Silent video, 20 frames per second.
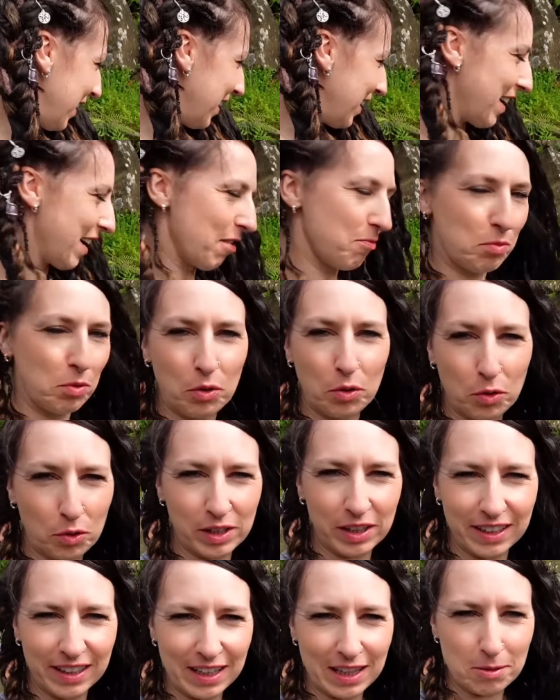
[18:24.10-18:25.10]
I've put
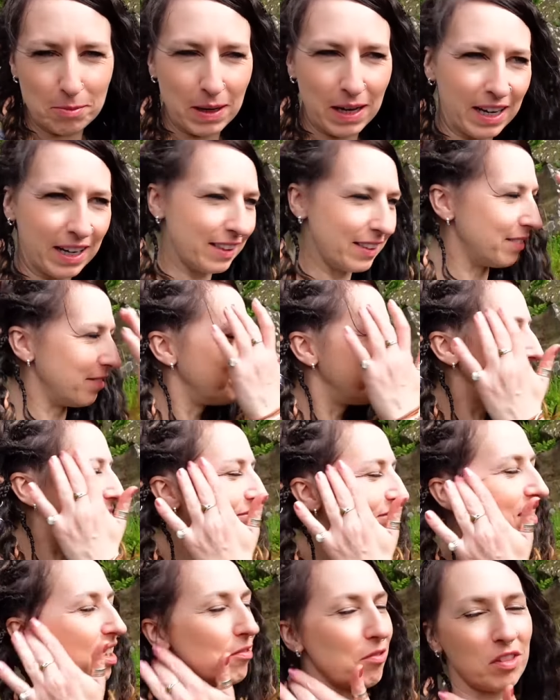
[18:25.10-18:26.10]
oil in the pan,
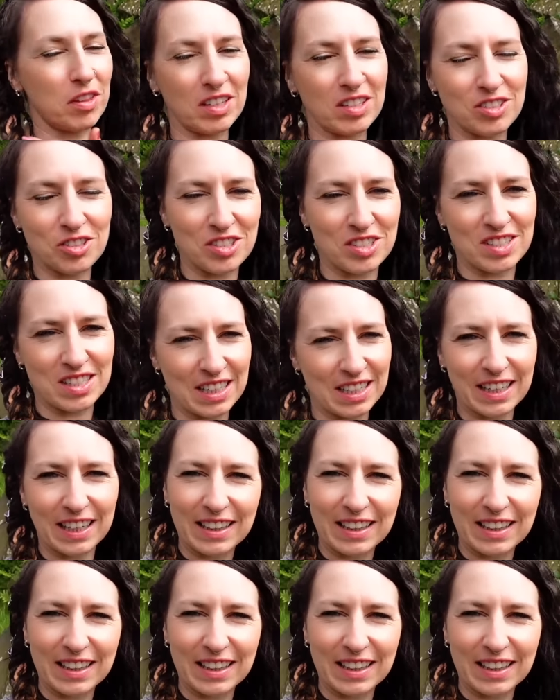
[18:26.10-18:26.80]
everything's just sticking.